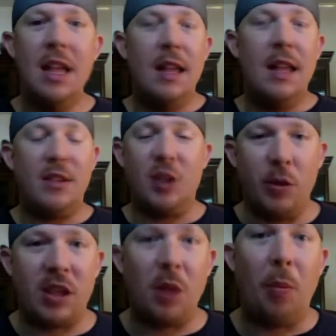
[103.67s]
So
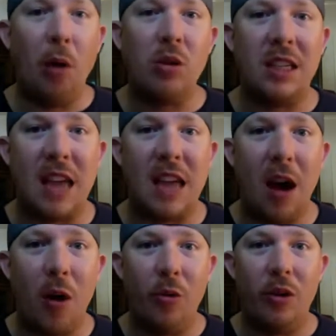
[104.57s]
it's supposed to
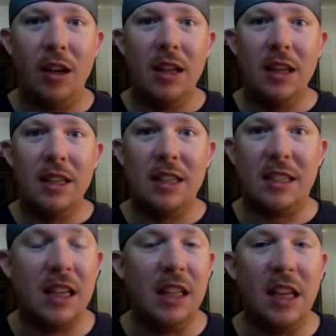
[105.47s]
sound
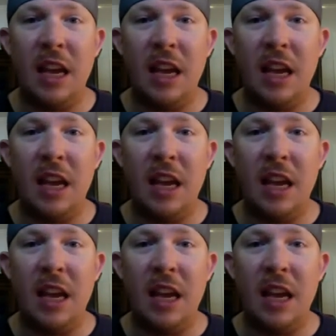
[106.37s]
silly